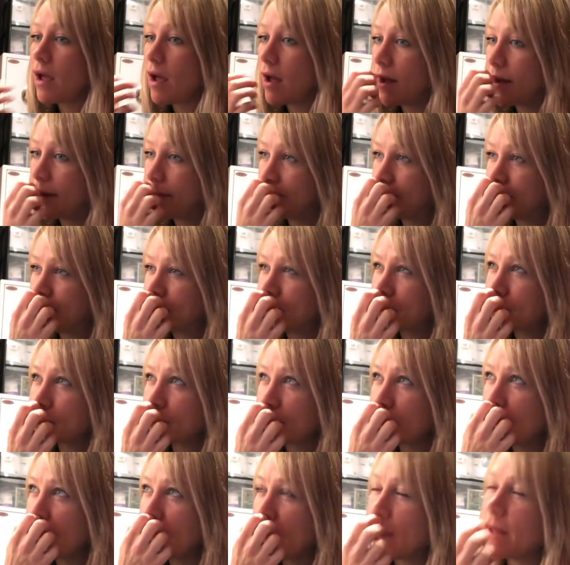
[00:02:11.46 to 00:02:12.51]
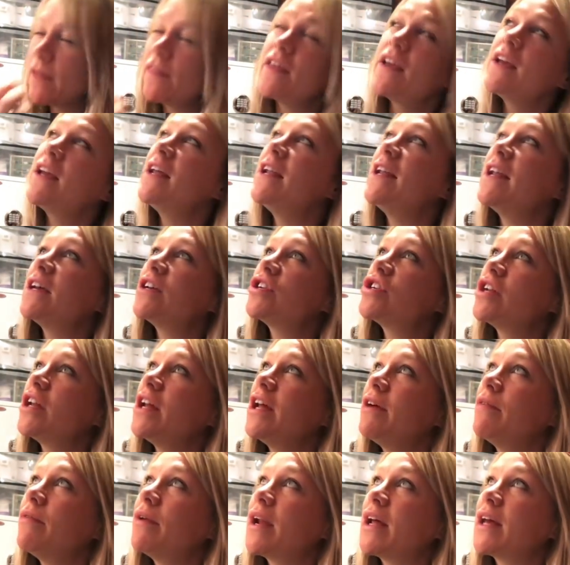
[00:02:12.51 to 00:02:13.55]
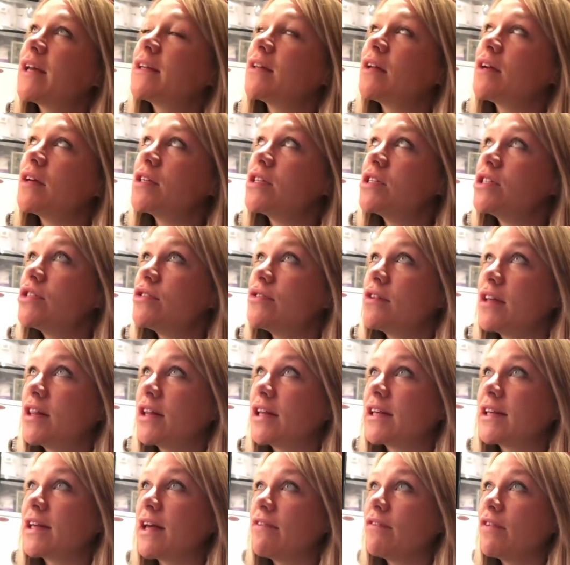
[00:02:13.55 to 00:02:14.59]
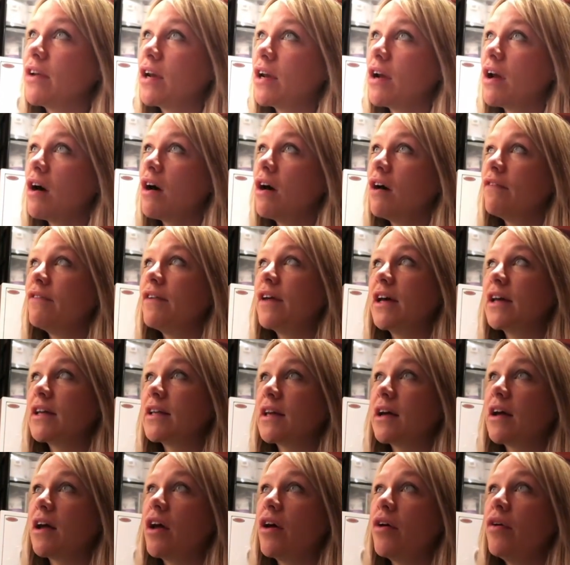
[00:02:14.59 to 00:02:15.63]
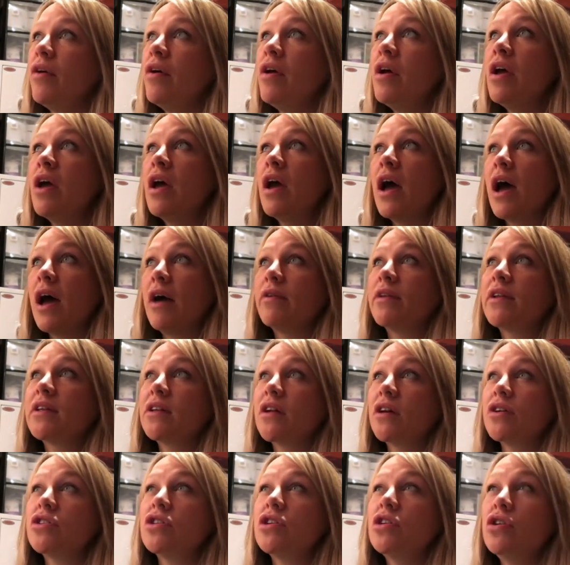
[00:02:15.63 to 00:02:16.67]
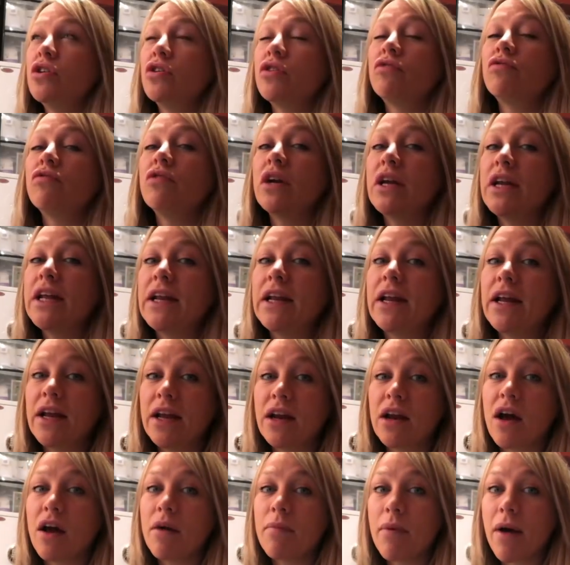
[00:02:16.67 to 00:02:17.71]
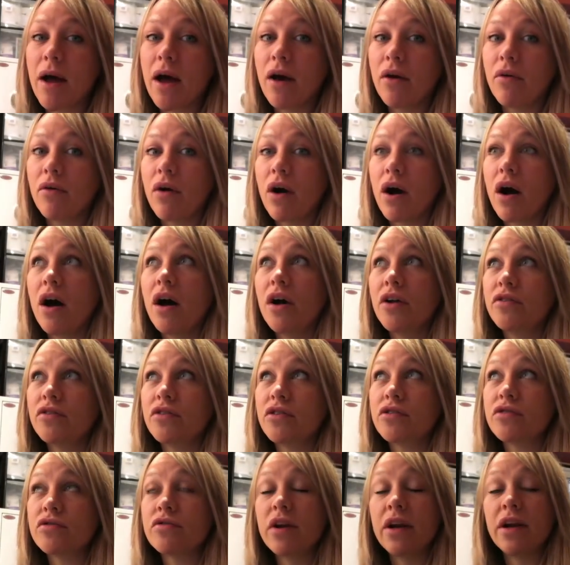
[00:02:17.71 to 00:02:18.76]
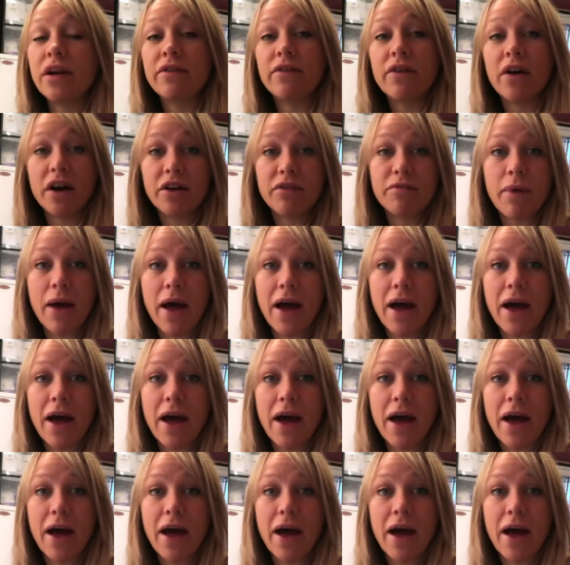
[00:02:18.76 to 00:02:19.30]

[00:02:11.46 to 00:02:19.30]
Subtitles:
I think initially when I started doing this 7.5 years ago, I would start to look really lean at about 125